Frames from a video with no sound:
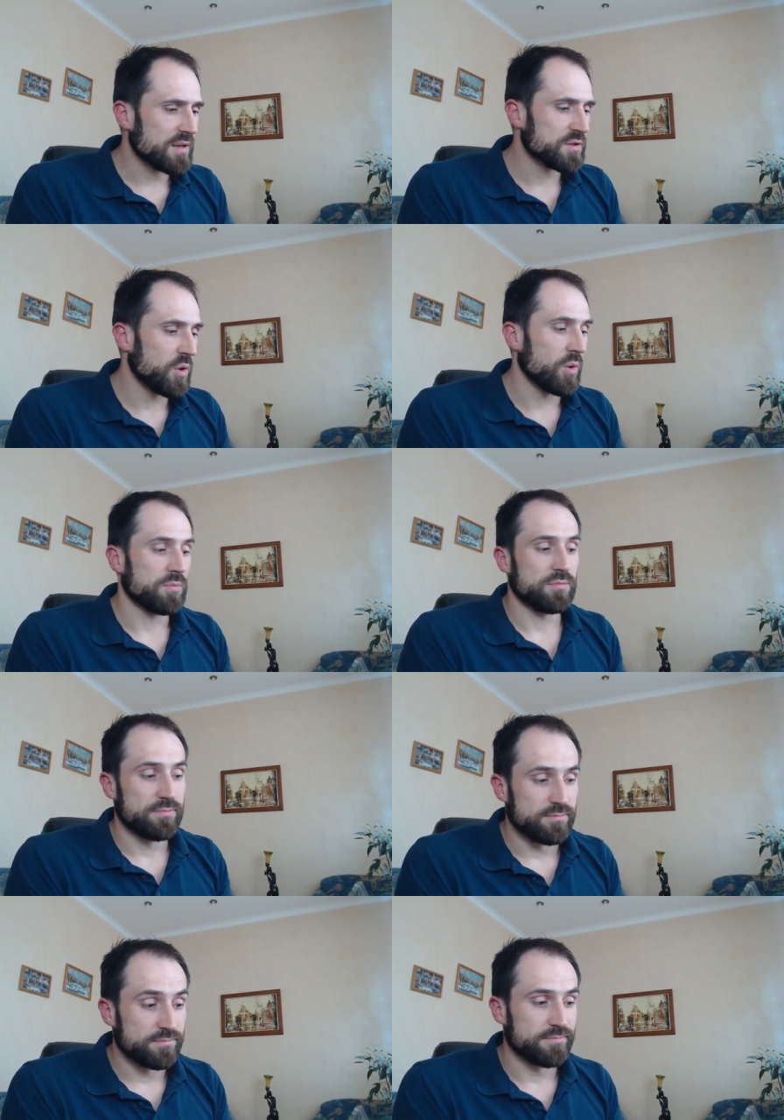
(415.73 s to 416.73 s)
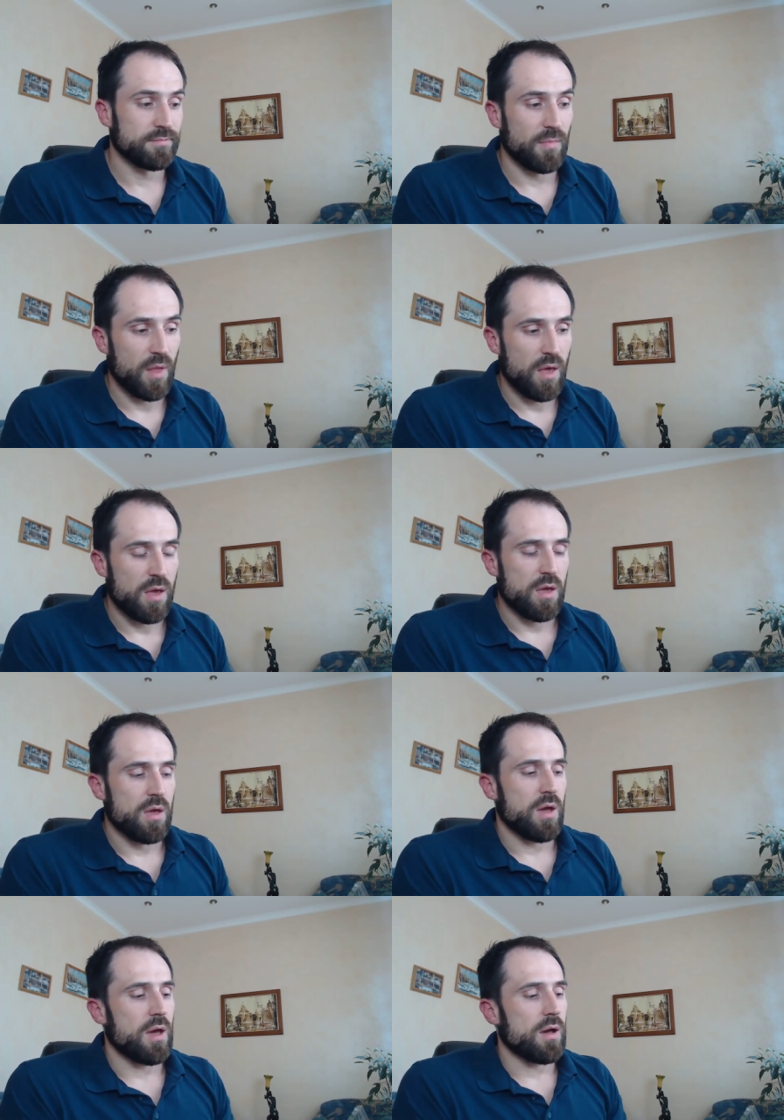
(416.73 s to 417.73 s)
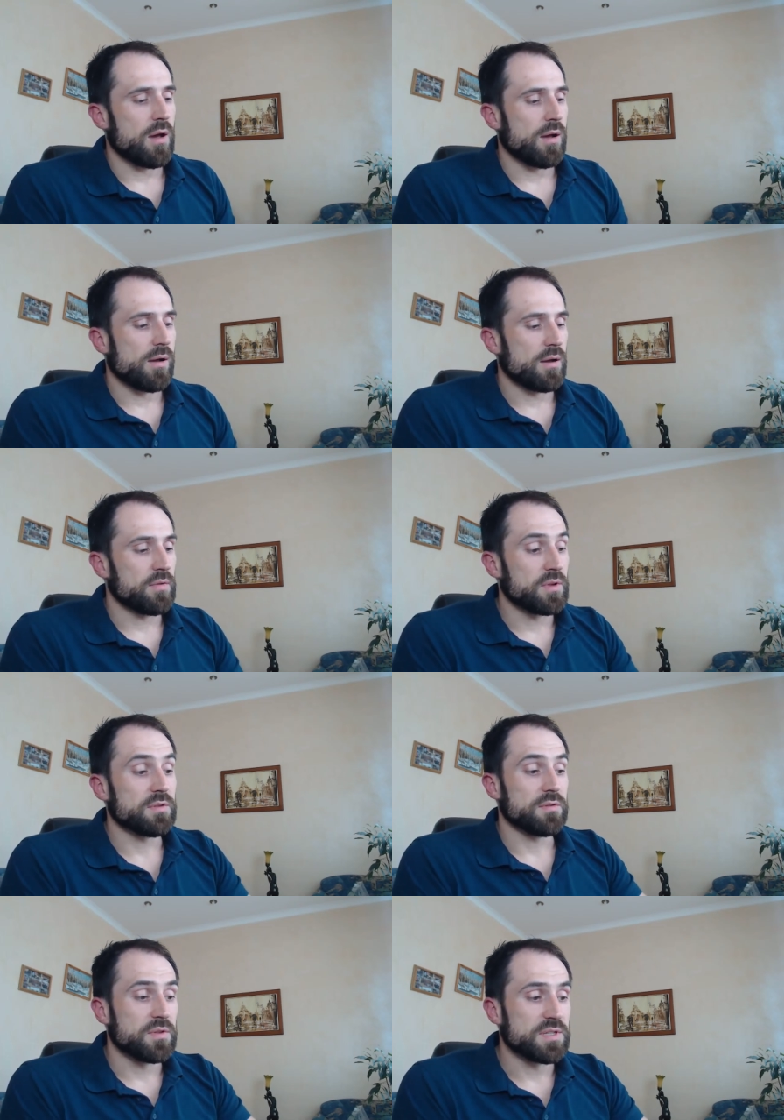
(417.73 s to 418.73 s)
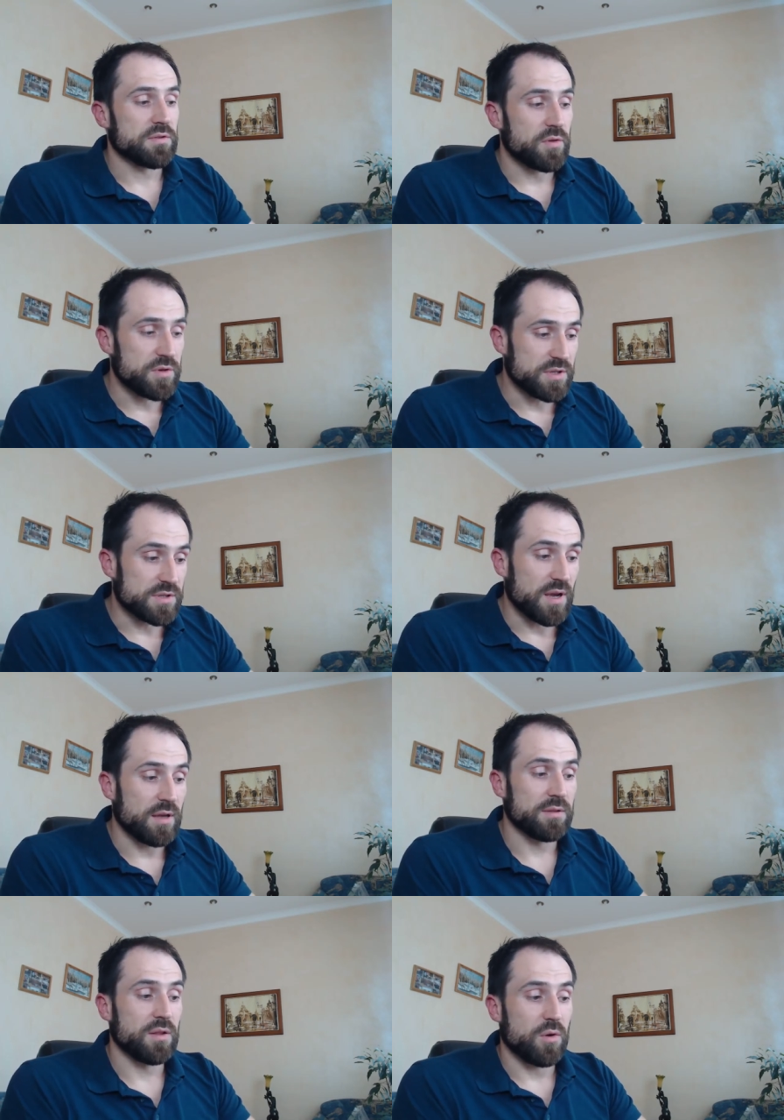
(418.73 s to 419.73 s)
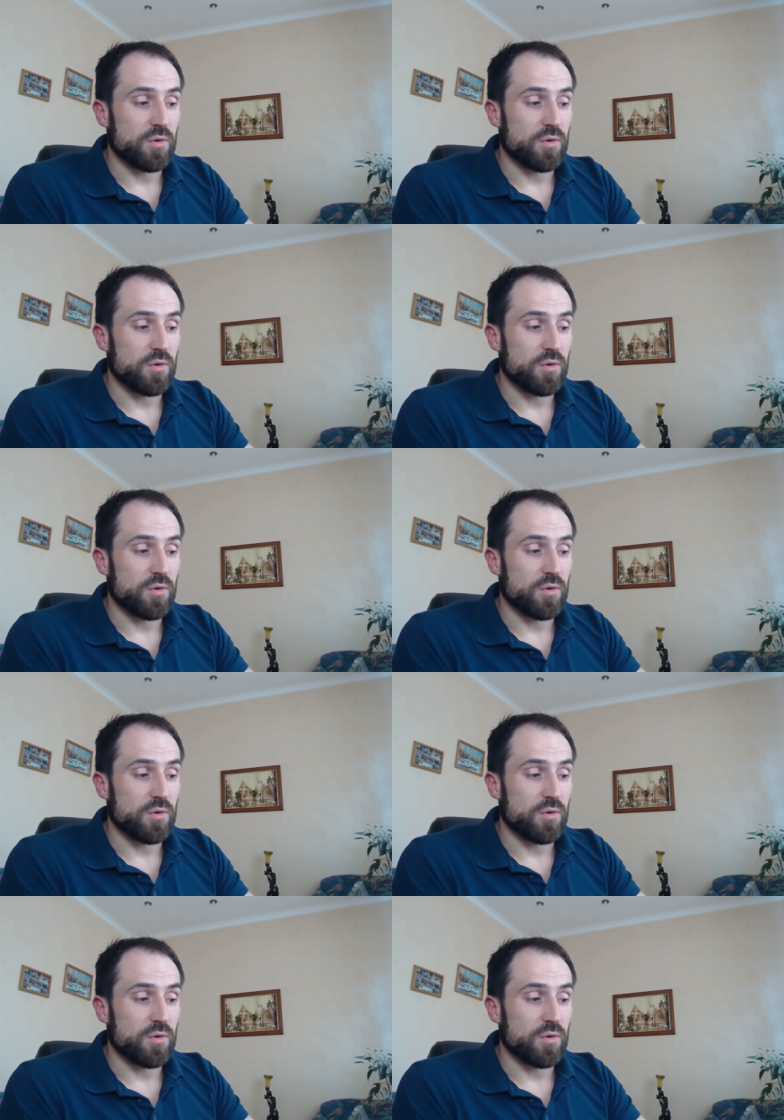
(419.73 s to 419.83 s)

So uh, these are the reasons. And